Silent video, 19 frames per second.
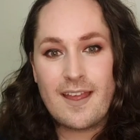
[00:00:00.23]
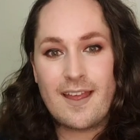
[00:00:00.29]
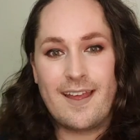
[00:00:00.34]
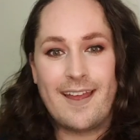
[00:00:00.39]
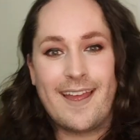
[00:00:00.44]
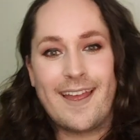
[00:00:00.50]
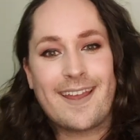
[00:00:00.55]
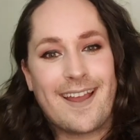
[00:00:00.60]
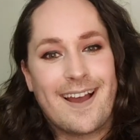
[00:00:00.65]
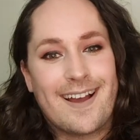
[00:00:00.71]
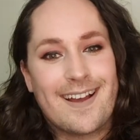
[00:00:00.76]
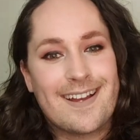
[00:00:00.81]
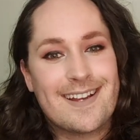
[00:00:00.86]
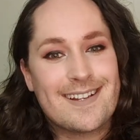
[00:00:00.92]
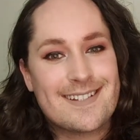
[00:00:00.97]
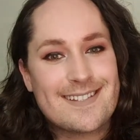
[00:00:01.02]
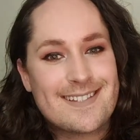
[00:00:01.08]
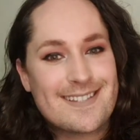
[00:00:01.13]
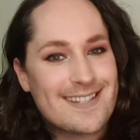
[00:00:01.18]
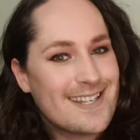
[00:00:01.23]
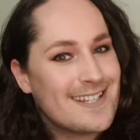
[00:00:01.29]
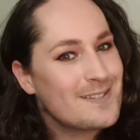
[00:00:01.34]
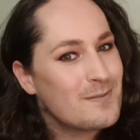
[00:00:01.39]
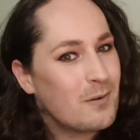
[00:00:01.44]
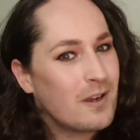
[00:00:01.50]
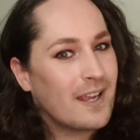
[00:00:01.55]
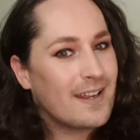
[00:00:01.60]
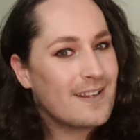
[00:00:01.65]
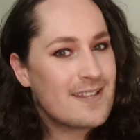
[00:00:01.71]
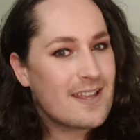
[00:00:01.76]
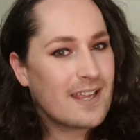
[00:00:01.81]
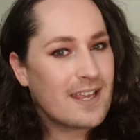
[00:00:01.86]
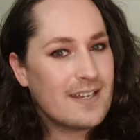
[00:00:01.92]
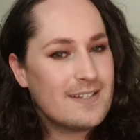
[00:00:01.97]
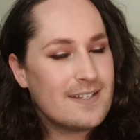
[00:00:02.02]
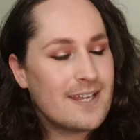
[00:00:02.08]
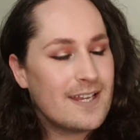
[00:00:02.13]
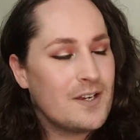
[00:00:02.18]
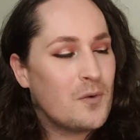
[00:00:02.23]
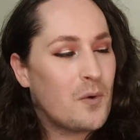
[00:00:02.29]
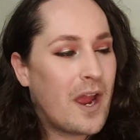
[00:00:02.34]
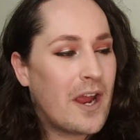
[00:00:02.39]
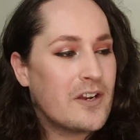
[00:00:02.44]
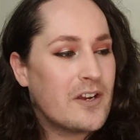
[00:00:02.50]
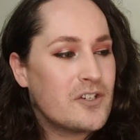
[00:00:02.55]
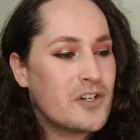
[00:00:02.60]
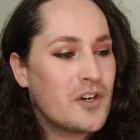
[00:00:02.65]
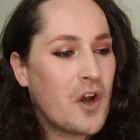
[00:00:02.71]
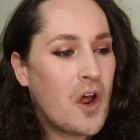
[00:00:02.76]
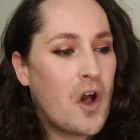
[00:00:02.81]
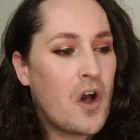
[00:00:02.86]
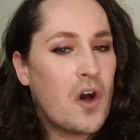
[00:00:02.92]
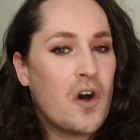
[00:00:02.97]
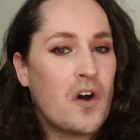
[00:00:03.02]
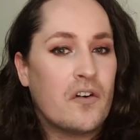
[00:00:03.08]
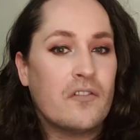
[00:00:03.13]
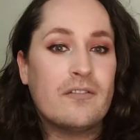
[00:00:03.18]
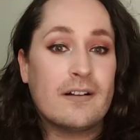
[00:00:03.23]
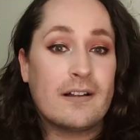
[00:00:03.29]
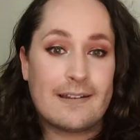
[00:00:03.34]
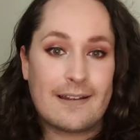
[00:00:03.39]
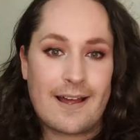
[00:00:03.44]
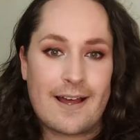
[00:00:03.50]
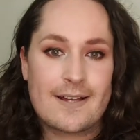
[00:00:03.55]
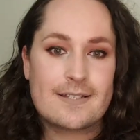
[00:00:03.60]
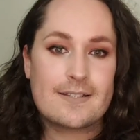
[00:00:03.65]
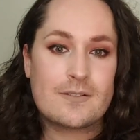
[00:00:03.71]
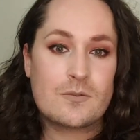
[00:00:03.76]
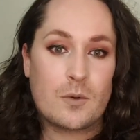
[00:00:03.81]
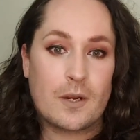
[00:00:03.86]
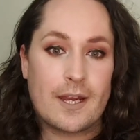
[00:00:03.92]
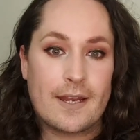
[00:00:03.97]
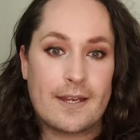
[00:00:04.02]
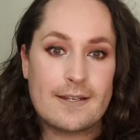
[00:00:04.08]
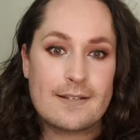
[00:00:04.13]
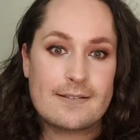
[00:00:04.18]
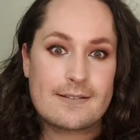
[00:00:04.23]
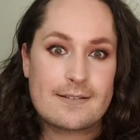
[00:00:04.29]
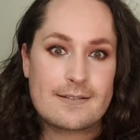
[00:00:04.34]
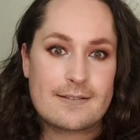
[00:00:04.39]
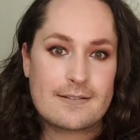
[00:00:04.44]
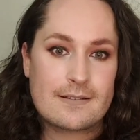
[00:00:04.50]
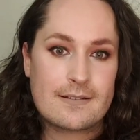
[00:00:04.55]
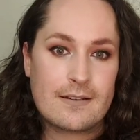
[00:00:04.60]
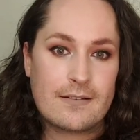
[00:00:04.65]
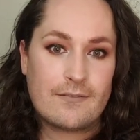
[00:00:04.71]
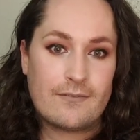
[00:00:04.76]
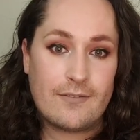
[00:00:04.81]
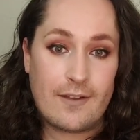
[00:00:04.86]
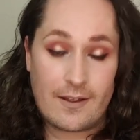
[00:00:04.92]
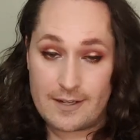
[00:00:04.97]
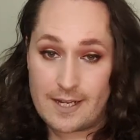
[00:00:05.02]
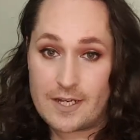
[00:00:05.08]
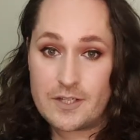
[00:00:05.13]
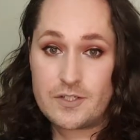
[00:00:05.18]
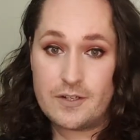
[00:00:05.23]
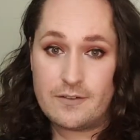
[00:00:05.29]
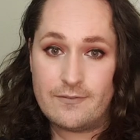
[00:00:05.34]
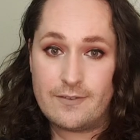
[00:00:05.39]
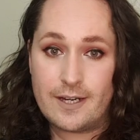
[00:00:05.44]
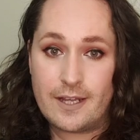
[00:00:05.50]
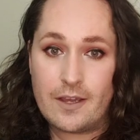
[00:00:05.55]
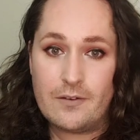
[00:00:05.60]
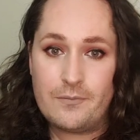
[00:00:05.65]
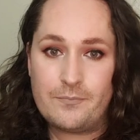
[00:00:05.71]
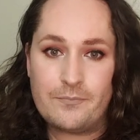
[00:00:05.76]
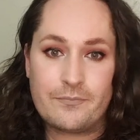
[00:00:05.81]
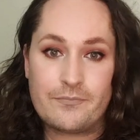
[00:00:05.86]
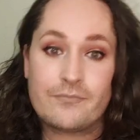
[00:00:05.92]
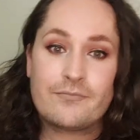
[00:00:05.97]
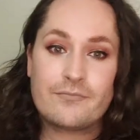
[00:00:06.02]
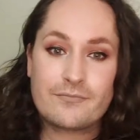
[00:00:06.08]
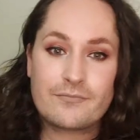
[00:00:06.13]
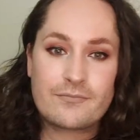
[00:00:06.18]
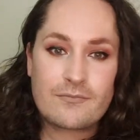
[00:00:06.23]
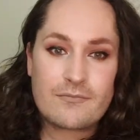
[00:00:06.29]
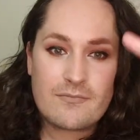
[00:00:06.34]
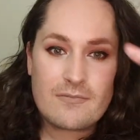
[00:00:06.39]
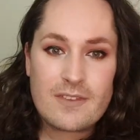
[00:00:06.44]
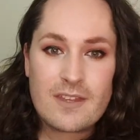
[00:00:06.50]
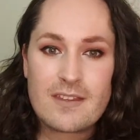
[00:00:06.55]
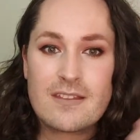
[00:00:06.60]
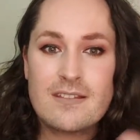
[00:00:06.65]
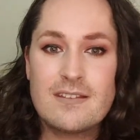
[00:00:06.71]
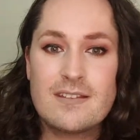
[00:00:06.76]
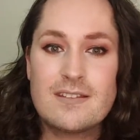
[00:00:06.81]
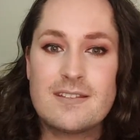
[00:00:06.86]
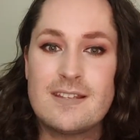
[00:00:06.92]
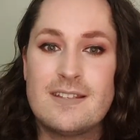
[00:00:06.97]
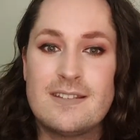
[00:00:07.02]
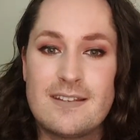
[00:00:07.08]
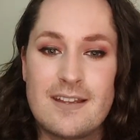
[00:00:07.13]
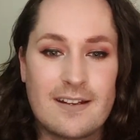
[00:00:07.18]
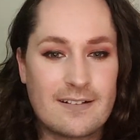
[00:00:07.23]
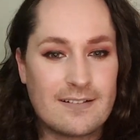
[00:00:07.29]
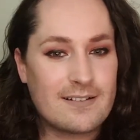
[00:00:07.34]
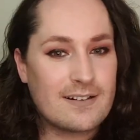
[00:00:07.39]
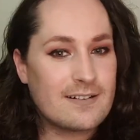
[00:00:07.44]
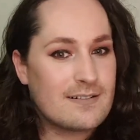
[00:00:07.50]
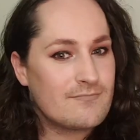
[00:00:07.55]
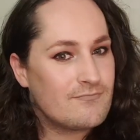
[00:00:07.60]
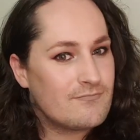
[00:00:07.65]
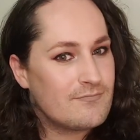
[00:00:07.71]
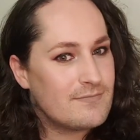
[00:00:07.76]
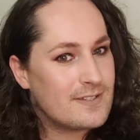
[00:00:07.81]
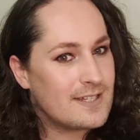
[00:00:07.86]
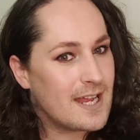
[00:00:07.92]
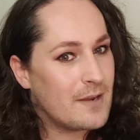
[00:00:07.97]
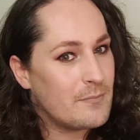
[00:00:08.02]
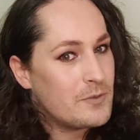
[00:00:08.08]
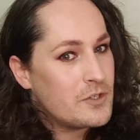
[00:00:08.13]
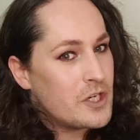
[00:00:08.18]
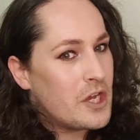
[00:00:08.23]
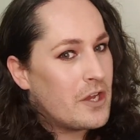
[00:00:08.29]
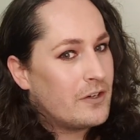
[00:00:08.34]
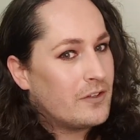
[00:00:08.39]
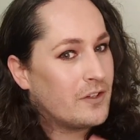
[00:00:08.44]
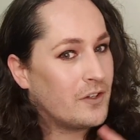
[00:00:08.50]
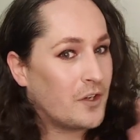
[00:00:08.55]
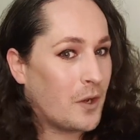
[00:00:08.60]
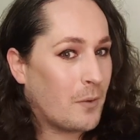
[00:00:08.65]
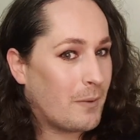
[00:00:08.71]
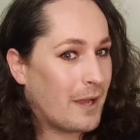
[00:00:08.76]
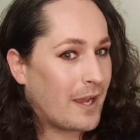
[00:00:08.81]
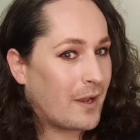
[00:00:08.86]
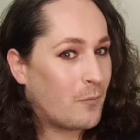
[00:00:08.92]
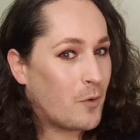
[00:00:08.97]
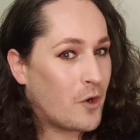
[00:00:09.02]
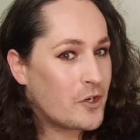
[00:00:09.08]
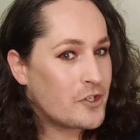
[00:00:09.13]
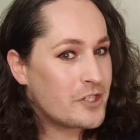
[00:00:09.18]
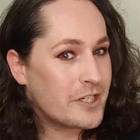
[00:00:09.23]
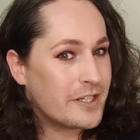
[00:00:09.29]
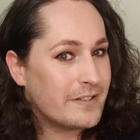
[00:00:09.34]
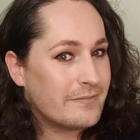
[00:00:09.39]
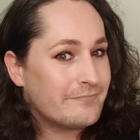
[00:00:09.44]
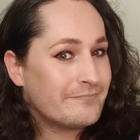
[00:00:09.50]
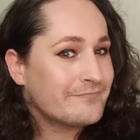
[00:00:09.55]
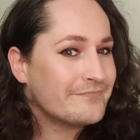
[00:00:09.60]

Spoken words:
Hey guys, this week is the continuation of last week's foundation video. This is same shirt, go back and watch it.